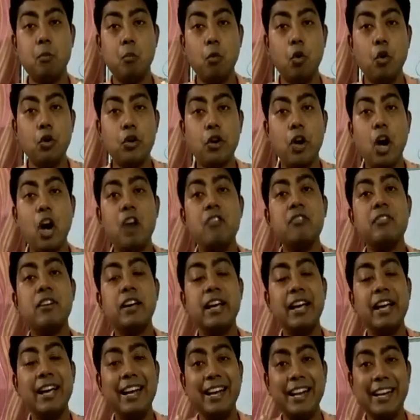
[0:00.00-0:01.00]
mode of
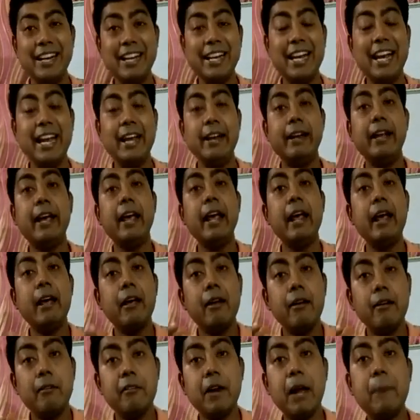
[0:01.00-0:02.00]
DNA
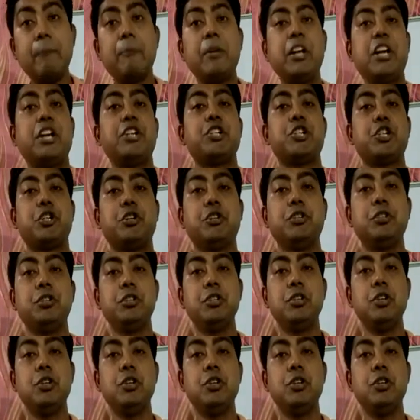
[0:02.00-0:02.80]
replication.